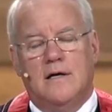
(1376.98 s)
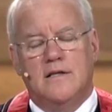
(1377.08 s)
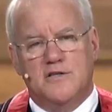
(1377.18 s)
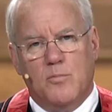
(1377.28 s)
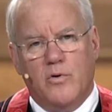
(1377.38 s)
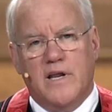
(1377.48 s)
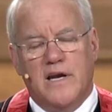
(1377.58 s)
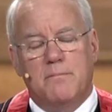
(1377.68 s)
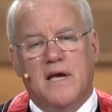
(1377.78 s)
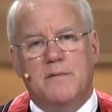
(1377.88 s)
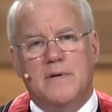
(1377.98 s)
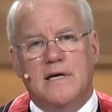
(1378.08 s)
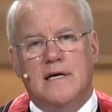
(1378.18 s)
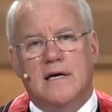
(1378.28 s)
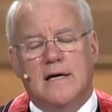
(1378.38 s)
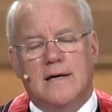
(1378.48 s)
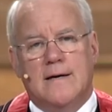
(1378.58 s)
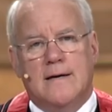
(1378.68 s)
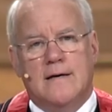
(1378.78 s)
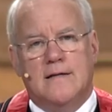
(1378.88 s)
This morning it may be
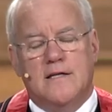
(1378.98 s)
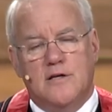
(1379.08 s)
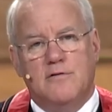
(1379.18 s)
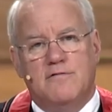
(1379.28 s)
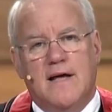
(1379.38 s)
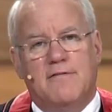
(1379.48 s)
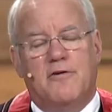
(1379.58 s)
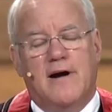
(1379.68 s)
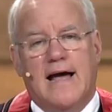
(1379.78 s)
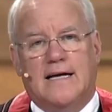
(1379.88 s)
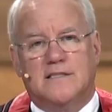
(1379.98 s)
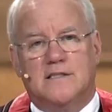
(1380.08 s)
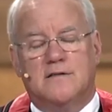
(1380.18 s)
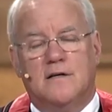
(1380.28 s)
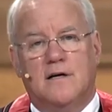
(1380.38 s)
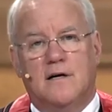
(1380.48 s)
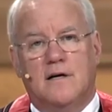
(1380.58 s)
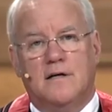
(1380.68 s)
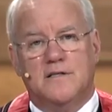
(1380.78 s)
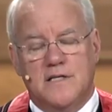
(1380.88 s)
that you've never asked
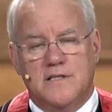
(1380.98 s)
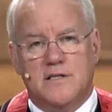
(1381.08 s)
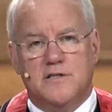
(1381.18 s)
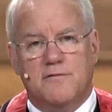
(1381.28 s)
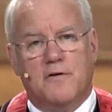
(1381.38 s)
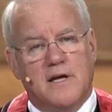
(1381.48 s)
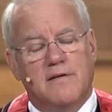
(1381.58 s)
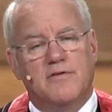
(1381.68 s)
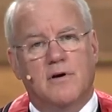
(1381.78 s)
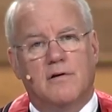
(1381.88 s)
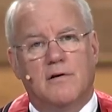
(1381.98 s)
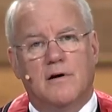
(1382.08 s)
Jesus to forgive you.